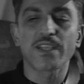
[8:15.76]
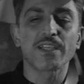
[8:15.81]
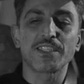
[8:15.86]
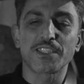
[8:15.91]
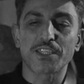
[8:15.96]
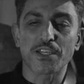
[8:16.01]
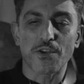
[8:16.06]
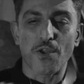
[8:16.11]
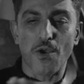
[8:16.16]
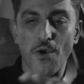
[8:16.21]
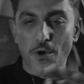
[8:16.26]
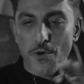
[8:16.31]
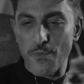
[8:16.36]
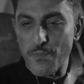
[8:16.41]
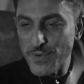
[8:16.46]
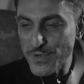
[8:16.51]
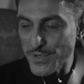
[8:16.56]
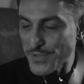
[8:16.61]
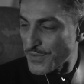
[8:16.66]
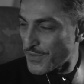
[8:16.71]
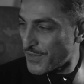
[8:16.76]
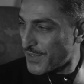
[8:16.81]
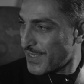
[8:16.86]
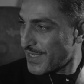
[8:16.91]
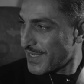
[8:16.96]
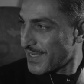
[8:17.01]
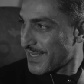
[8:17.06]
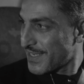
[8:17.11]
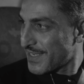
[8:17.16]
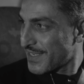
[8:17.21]
She's going to open the
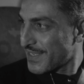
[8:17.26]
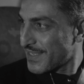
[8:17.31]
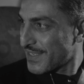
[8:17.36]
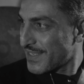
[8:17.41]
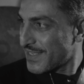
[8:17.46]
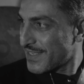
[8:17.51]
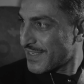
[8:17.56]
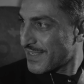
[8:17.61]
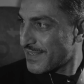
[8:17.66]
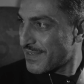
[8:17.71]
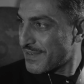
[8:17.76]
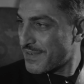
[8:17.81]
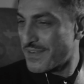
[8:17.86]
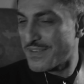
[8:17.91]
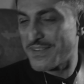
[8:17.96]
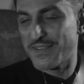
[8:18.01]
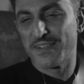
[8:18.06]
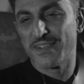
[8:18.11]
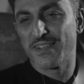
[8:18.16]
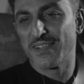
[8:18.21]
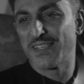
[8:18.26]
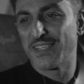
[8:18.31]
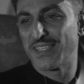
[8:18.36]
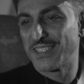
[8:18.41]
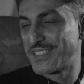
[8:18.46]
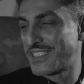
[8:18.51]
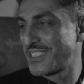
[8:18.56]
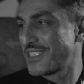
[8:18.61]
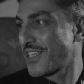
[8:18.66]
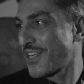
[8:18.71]
door.
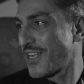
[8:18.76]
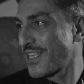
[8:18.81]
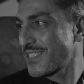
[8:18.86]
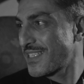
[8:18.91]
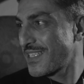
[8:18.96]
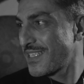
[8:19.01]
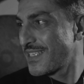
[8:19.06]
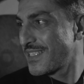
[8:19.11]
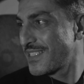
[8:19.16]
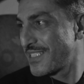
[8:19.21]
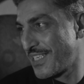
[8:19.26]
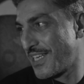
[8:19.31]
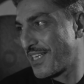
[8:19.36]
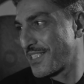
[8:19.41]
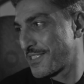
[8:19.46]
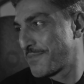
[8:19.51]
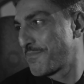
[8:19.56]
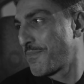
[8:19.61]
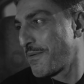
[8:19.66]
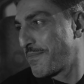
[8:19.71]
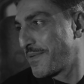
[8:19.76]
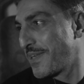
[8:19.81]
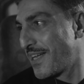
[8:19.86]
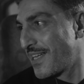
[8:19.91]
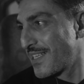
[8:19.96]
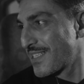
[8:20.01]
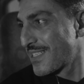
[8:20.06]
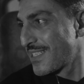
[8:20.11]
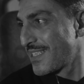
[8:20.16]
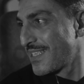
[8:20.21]
She's hot. She hot. She's probably hot.